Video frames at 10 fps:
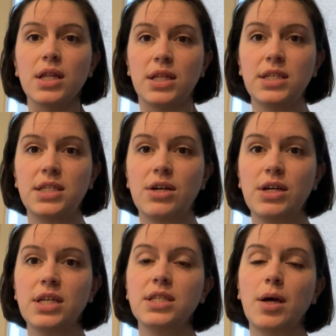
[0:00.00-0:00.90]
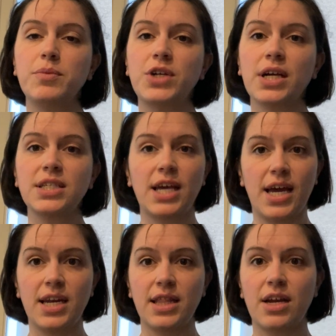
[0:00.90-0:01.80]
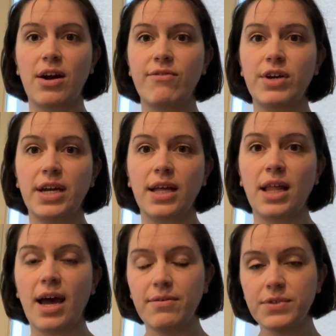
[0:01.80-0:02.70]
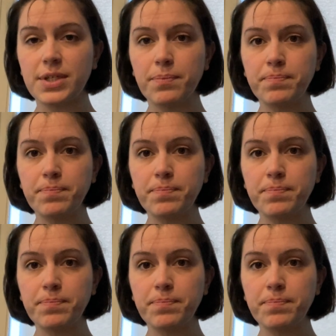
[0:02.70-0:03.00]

these serious subjects and in their everyday lives.